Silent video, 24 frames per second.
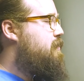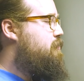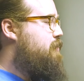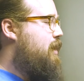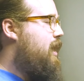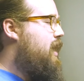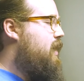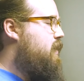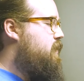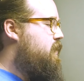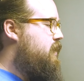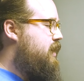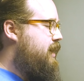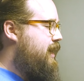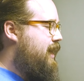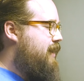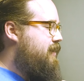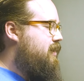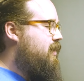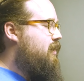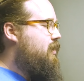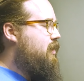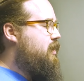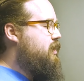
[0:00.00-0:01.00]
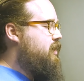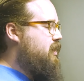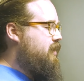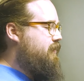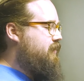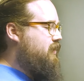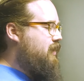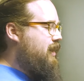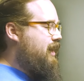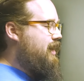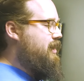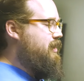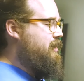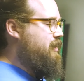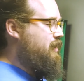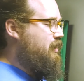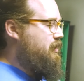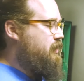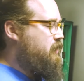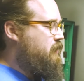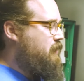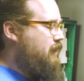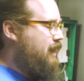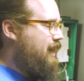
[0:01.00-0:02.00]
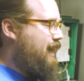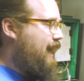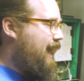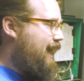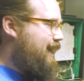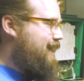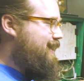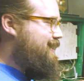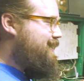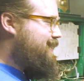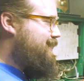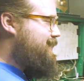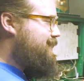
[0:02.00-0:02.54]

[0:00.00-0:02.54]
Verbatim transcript: bought one and the hard drive crashed on the way and it's